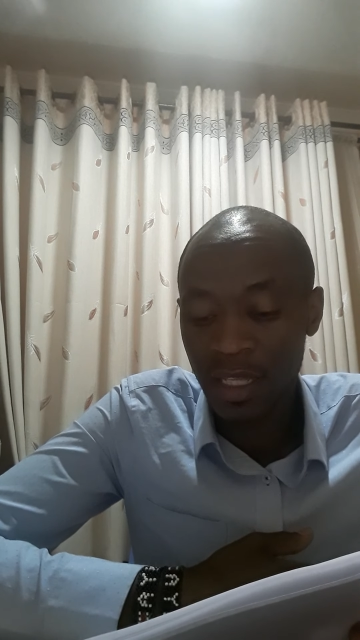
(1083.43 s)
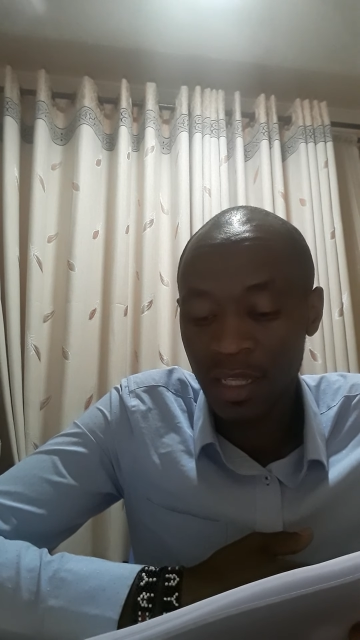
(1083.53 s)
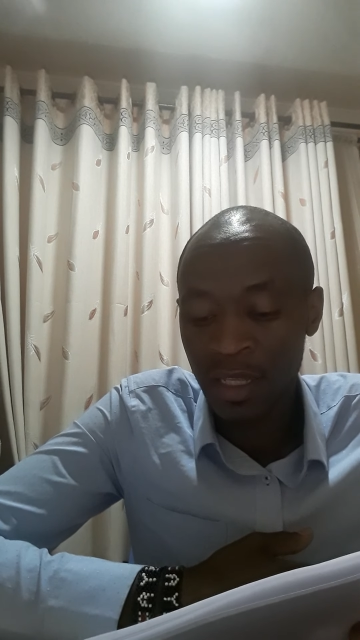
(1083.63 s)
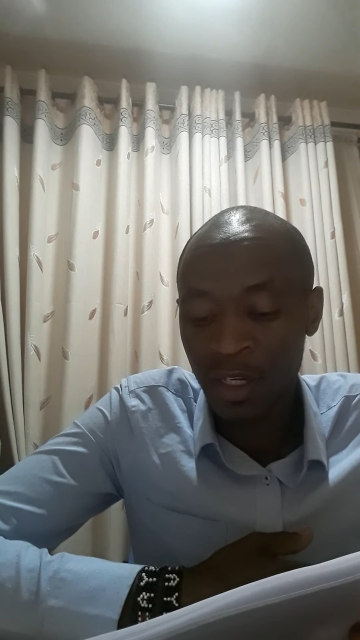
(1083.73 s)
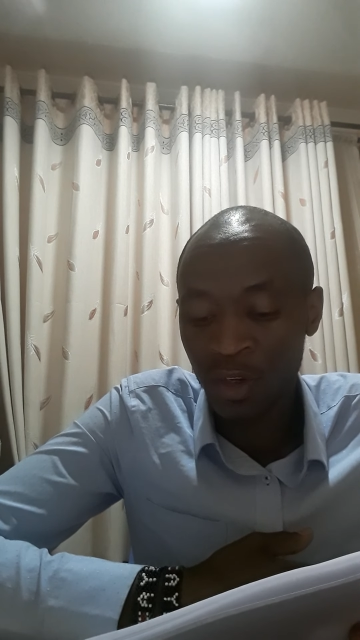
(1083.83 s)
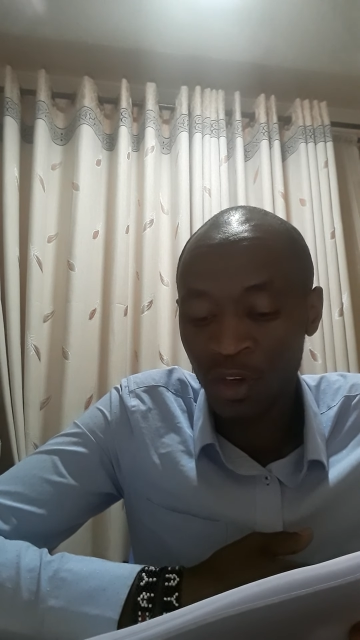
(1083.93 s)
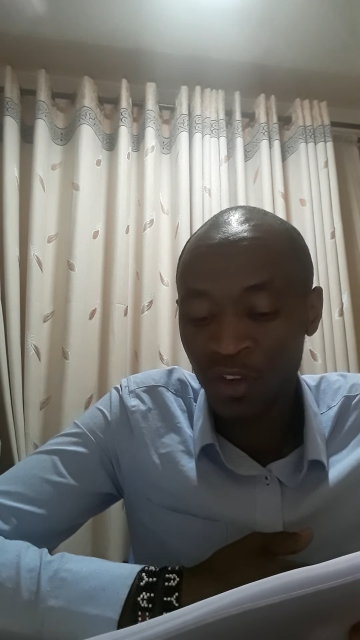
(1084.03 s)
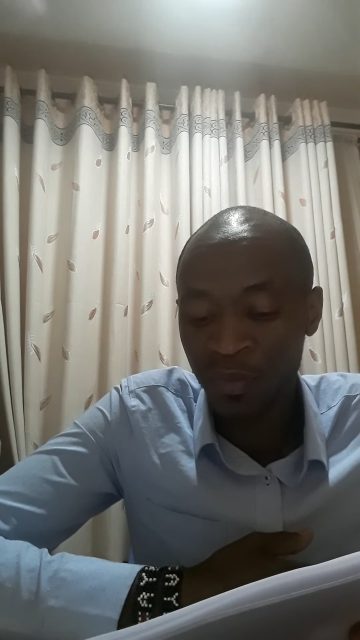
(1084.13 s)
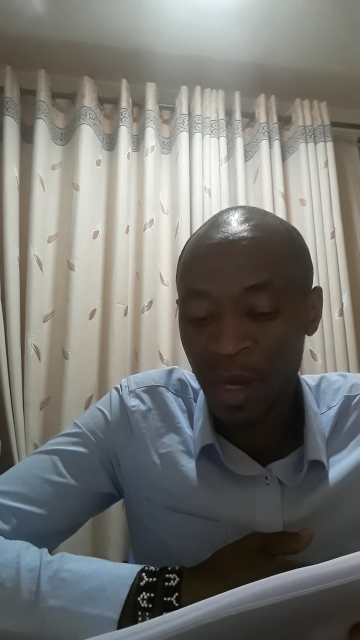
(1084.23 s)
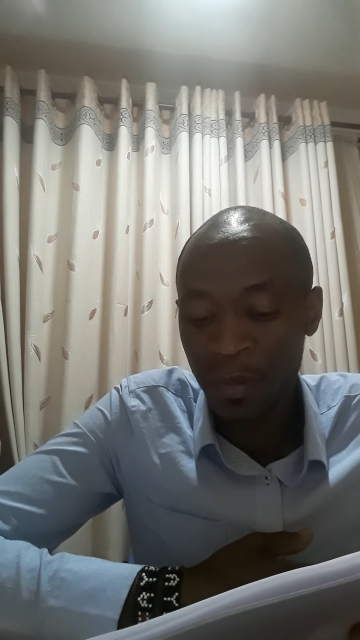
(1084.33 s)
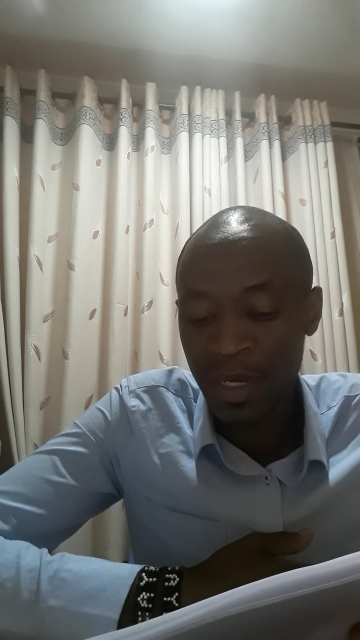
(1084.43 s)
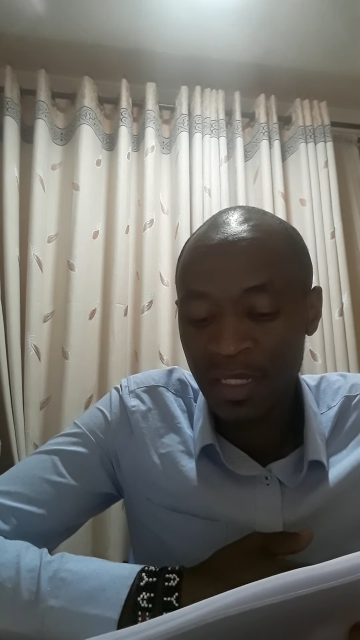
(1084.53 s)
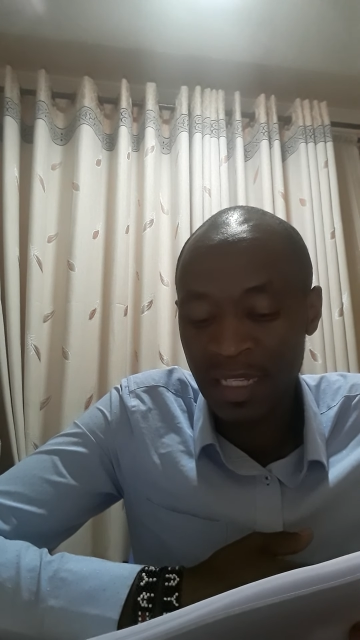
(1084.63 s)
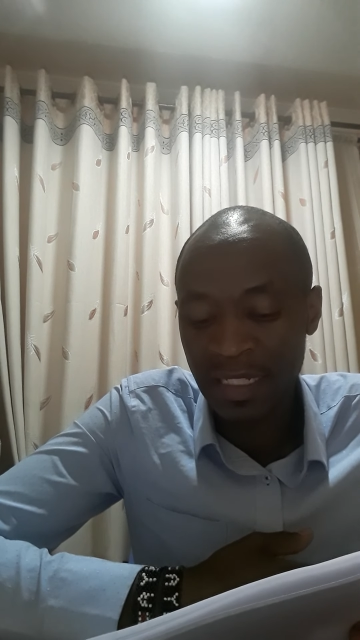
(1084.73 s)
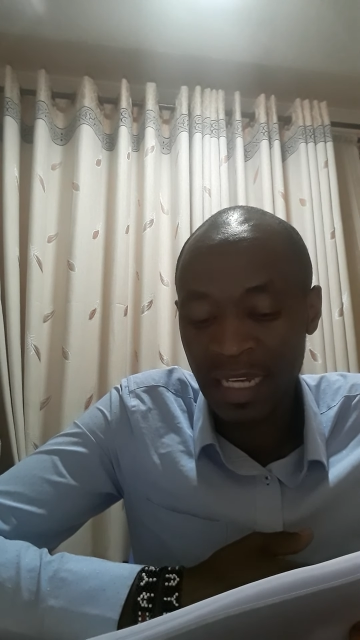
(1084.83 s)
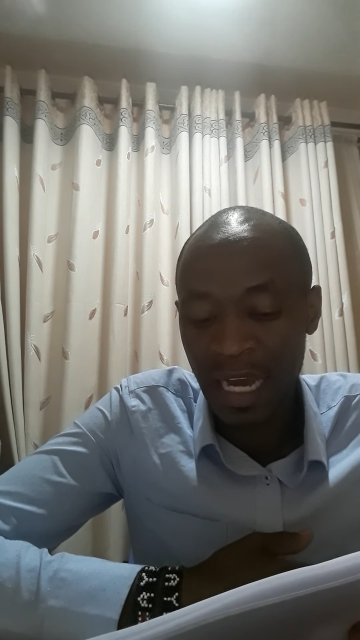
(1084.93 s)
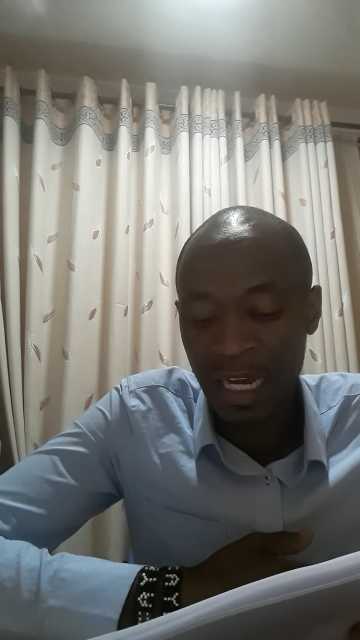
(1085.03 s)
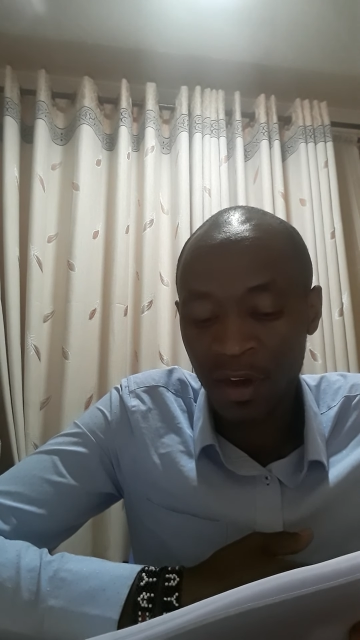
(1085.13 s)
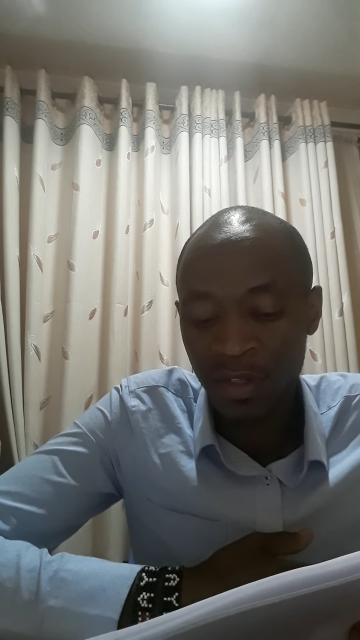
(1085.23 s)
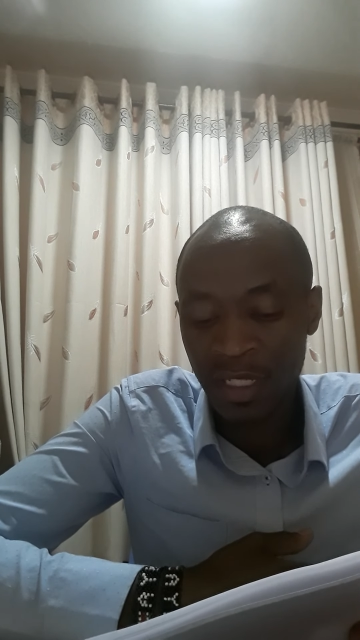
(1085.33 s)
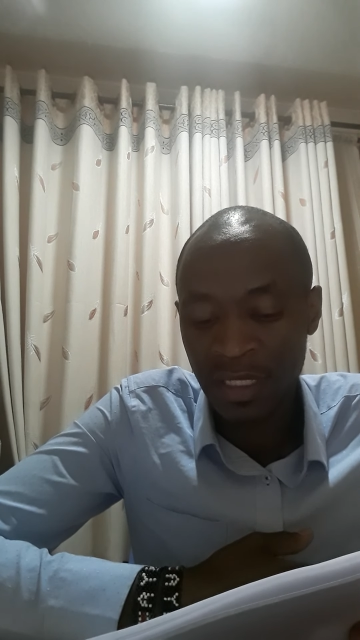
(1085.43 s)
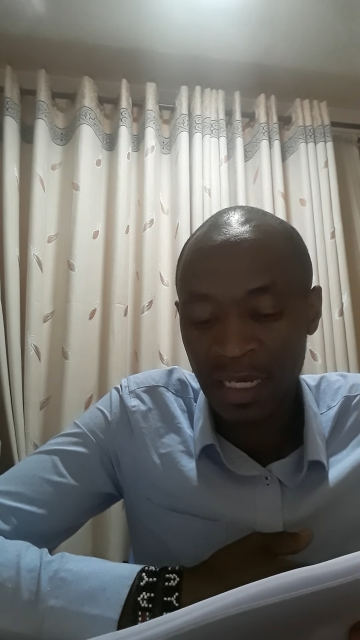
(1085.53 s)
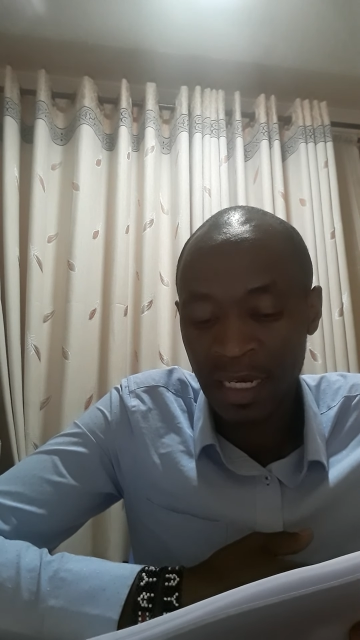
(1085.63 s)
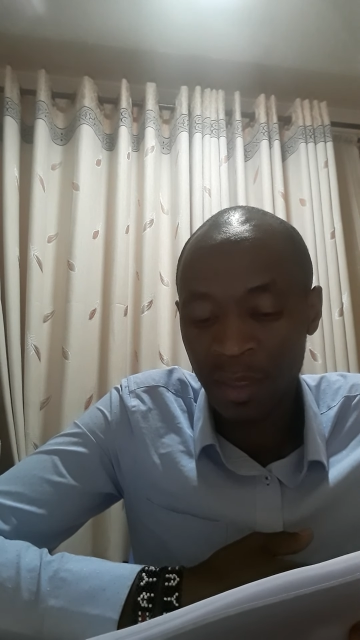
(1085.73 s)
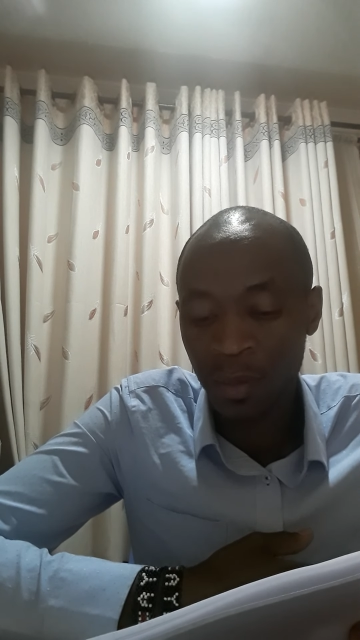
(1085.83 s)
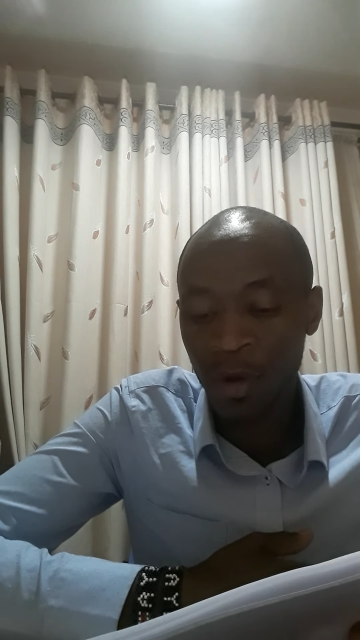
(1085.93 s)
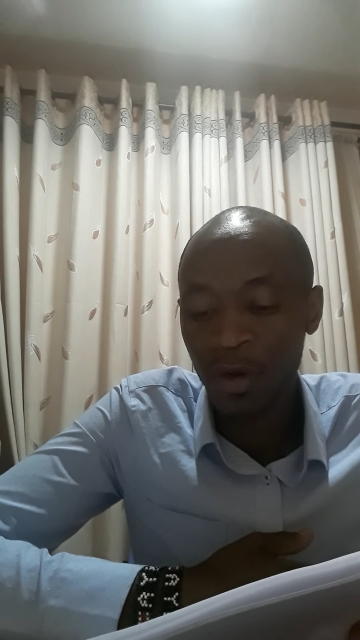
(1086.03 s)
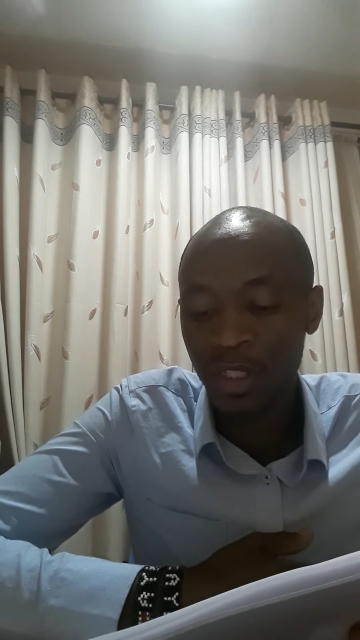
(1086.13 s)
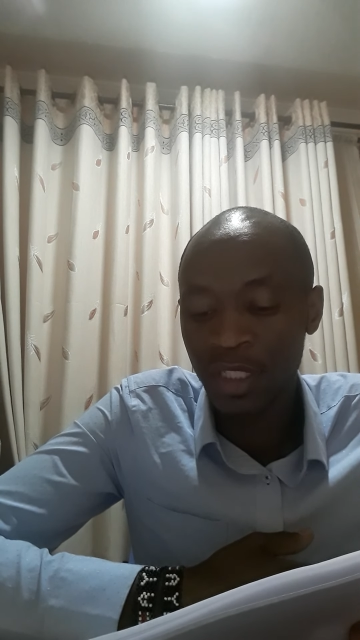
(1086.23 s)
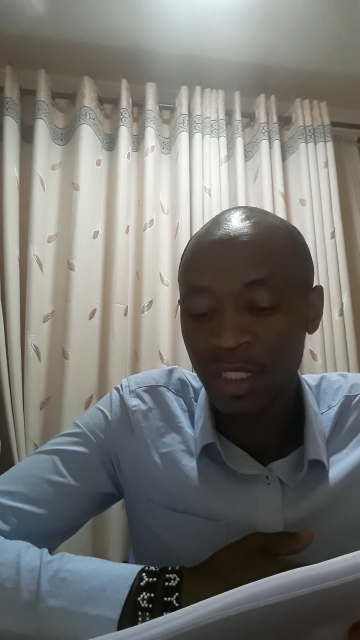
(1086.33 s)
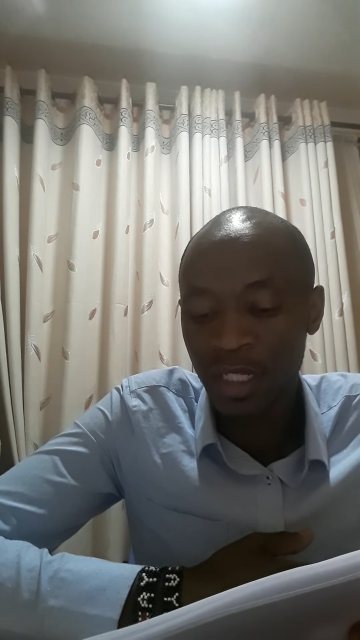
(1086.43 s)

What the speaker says: the role of Public Sector Accounting Standard Board,